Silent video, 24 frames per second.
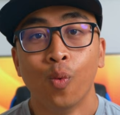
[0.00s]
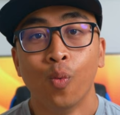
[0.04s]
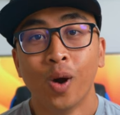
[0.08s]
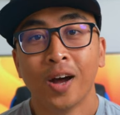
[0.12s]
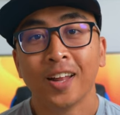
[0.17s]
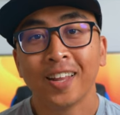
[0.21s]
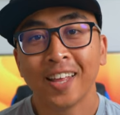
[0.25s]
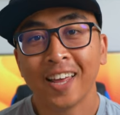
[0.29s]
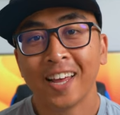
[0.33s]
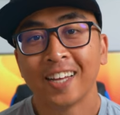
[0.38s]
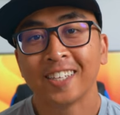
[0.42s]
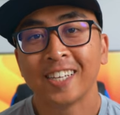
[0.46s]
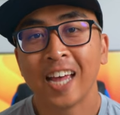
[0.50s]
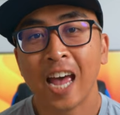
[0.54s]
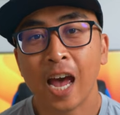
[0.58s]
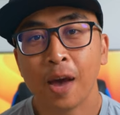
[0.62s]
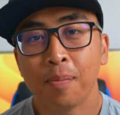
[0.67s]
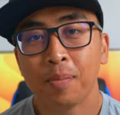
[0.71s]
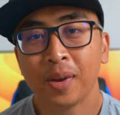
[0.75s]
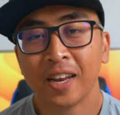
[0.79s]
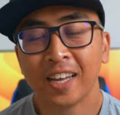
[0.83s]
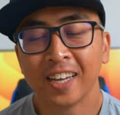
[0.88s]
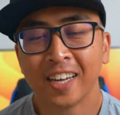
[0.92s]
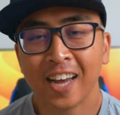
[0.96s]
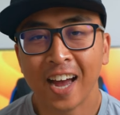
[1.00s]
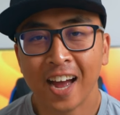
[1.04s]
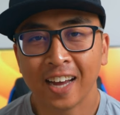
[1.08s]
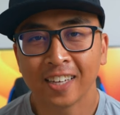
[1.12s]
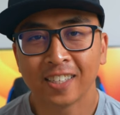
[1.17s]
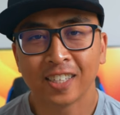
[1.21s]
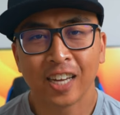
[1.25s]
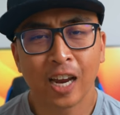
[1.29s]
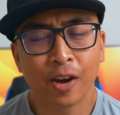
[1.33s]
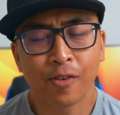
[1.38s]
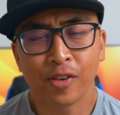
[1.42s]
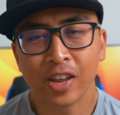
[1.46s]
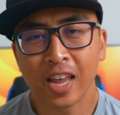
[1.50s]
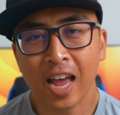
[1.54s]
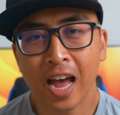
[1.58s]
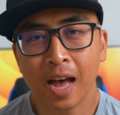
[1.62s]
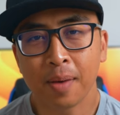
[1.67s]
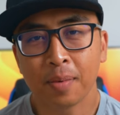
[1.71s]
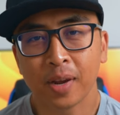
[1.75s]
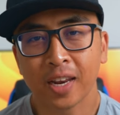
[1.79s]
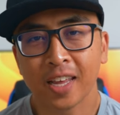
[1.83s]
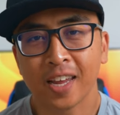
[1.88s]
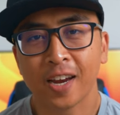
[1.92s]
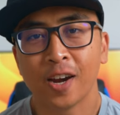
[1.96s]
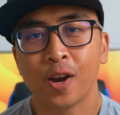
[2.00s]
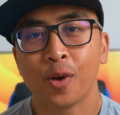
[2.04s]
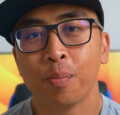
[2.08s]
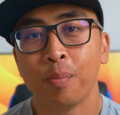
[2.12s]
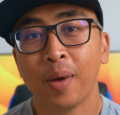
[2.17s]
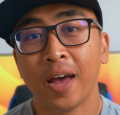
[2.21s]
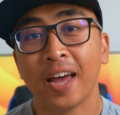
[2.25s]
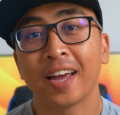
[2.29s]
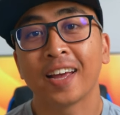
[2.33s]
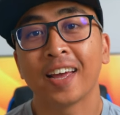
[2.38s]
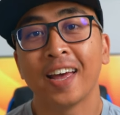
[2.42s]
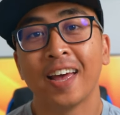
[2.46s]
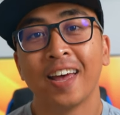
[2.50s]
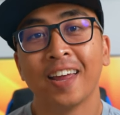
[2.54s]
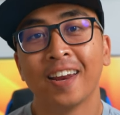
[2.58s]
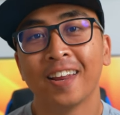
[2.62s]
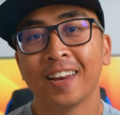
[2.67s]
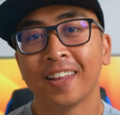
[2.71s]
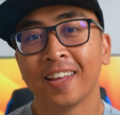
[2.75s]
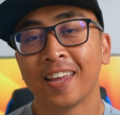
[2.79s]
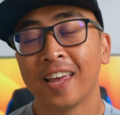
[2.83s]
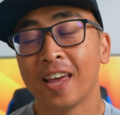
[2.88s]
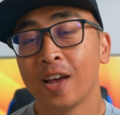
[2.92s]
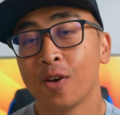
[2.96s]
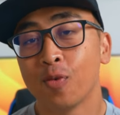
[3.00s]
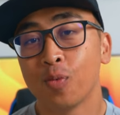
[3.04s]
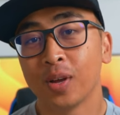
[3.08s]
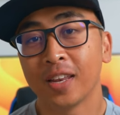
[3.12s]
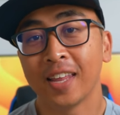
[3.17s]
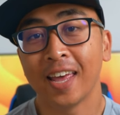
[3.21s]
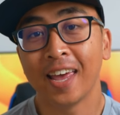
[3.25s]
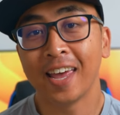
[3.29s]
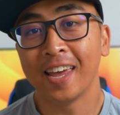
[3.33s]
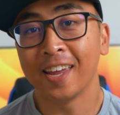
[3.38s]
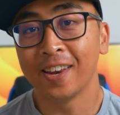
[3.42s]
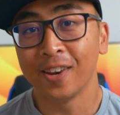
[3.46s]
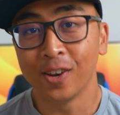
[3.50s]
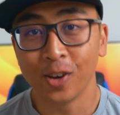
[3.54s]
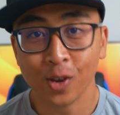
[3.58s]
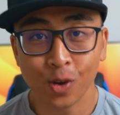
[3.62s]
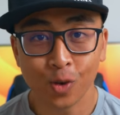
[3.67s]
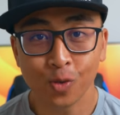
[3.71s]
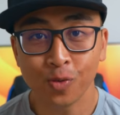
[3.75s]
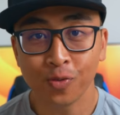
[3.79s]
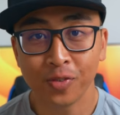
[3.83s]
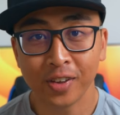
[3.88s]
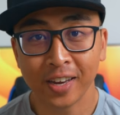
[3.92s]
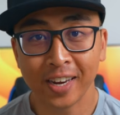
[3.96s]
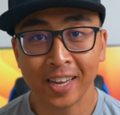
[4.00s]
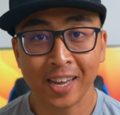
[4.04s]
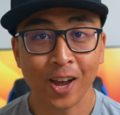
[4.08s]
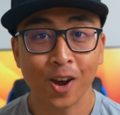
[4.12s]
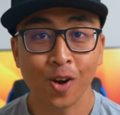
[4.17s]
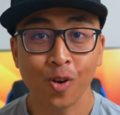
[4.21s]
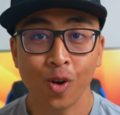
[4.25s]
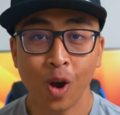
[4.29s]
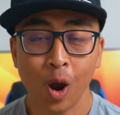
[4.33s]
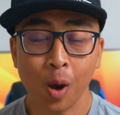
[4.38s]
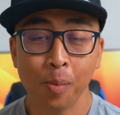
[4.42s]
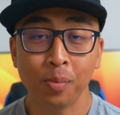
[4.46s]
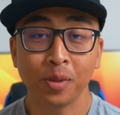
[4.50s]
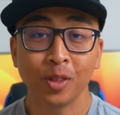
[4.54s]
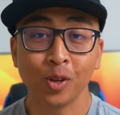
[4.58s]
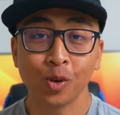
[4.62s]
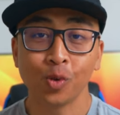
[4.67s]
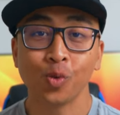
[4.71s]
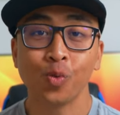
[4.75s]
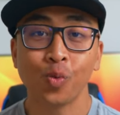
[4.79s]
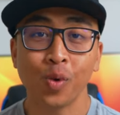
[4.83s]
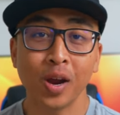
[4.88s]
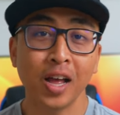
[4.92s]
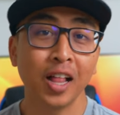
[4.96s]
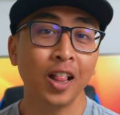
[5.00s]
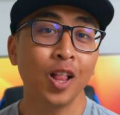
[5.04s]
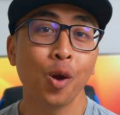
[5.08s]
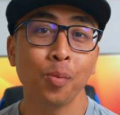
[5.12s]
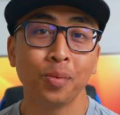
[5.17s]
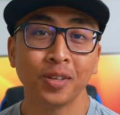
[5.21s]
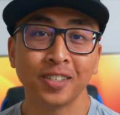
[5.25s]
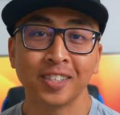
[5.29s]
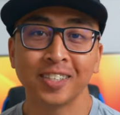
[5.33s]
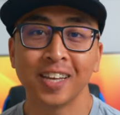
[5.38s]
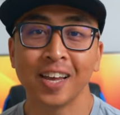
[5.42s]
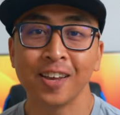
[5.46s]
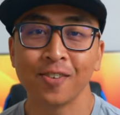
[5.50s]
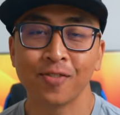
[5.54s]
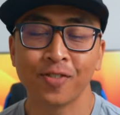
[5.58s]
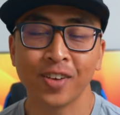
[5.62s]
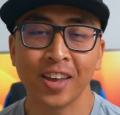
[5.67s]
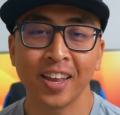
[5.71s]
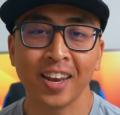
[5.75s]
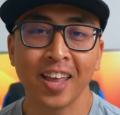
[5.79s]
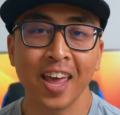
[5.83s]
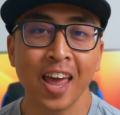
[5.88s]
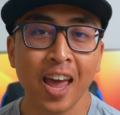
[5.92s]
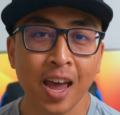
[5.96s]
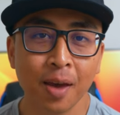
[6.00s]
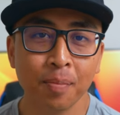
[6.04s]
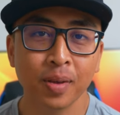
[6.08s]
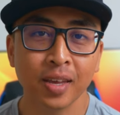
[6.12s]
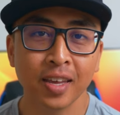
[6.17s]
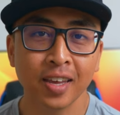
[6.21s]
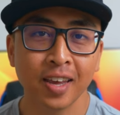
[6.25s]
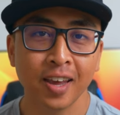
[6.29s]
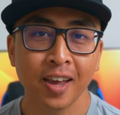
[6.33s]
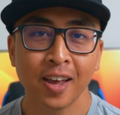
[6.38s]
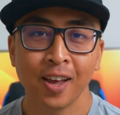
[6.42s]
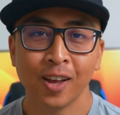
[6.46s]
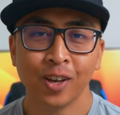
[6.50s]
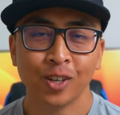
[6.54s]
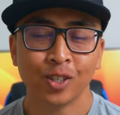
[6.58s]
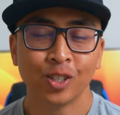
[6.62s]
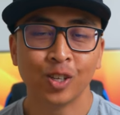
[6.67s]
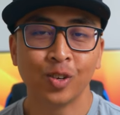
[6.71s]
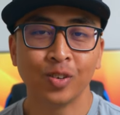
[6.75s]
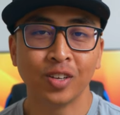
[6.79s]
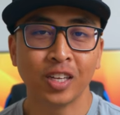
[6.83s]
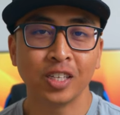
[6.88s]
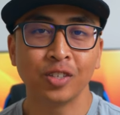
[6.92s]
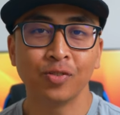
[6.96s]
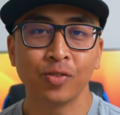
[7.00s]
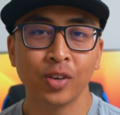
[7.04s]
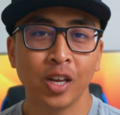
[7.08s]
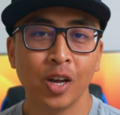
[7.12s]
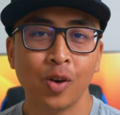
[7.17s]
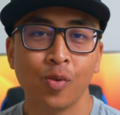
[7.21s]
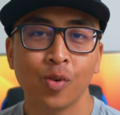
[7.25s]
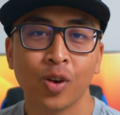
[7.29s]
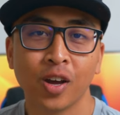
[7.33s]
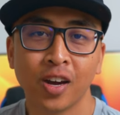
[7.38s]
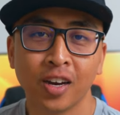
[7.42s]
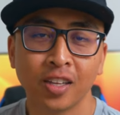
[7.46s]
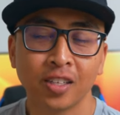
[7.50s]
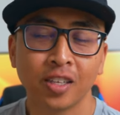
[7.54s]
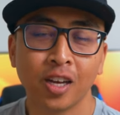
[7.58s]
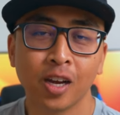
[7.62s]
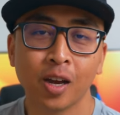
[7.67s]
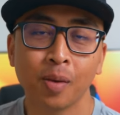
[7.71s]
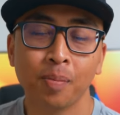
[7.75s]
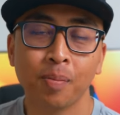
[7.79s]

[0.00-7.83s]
What is happening, guys? Gary Jahman here, back at it again with a new video. Hope you're doing well, hope you're safe and happy. So in this video we're gonna talk